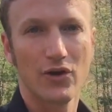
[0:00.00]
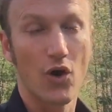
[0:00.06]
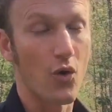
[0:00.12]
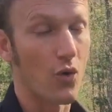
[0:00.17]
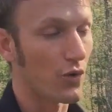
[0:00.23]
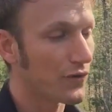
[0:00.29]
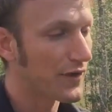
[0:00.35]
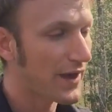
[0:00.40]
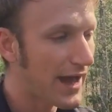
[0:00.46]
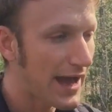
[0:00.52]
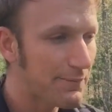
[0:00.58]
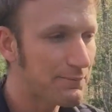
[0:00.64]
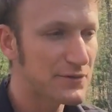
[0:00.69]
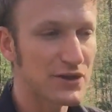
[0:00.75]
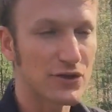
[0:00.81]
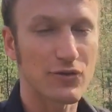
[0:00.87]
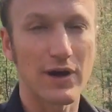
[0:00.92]
Or the
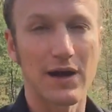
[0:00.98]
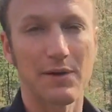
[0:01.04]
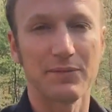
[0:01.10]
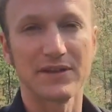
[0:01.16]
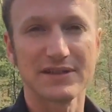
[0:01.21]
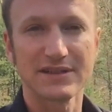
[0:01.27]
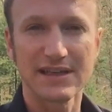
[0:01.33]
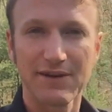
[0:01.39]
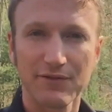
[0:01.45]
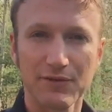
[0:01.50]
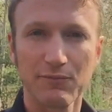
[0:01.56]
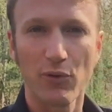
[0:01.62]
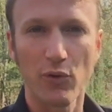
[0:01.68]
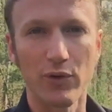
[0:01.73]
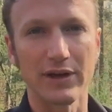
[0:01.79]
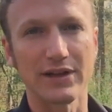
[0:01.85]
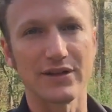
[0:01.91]
heptagram, the
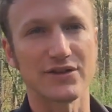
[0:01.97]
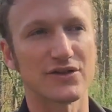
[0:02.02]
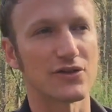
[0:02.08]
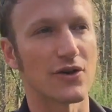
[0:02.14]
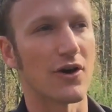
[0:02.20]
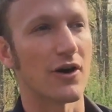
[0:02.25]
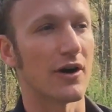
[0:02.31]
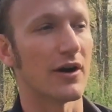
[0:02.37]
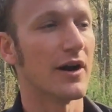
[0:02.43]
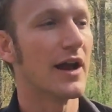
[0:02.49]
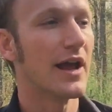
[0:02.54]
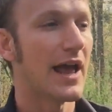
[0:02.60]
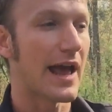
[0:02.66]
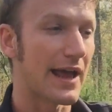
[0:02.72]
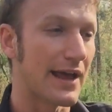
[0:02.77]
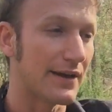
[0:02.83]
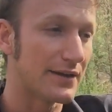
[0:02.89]
7-pointed star,
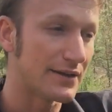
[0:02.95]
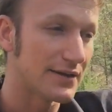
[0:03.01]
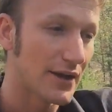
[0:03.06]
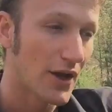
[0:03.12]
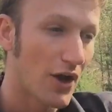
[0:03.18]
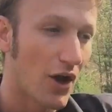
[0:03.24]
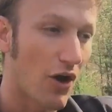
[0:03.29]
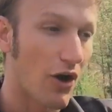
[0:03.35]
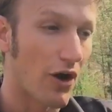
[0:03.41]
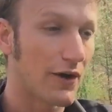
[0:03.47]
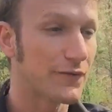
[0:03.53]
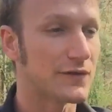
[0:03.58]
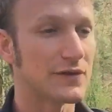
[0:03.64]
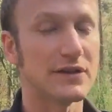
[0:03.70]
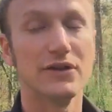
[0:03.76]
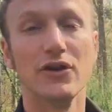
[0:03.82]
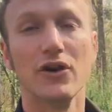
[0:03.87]
and
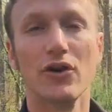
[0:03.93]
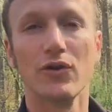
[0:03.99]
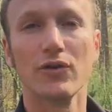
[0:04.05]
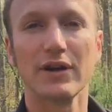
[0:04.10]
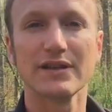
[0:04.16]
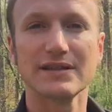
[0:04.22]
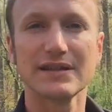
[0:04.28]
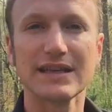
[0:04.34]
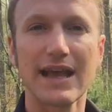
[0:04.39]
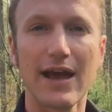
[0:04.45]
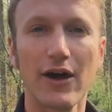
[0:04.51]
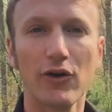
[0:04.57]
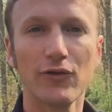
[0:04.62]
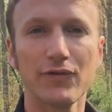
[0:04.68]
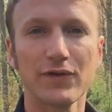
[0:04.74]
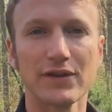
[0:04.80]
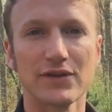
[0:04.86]
often known as the
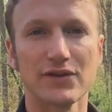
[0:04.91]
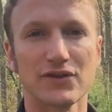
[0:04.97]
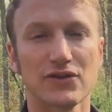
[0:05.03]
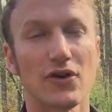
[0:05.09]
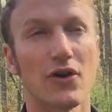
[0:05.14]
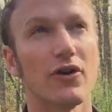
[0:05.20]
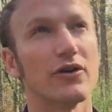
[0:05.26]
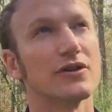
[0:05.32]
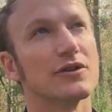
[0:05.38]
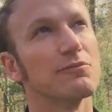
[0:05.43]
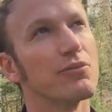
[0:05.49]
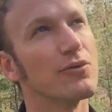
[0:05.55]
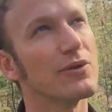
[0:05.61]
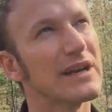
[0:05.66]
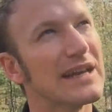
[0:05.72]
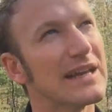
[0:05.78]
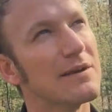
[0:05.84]
elven star, to
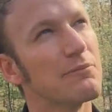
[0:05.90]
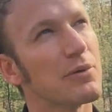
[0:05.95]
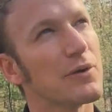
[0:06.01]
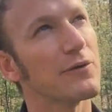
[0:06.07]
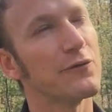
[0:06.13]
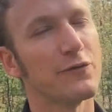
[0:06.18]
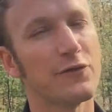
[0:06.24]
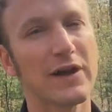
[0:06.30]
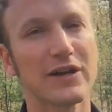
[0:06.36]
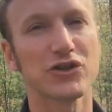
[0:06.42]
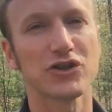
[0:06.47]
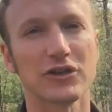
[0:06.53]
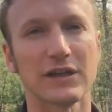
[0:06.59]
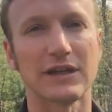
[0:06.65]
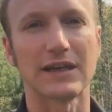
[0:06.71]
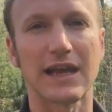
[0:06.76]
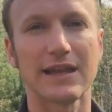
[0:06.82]
bring in
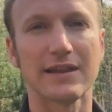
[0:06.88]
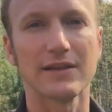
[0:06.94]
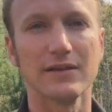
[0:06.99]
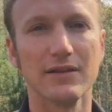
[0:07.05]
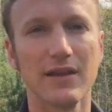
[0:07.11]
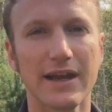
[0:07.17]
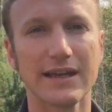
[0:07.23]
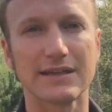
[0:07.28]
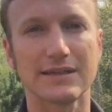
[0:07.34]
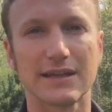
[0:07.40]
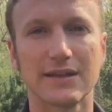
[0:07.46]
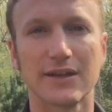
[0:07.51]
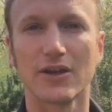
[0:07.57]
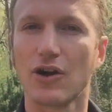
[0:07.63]
perfection and the light and the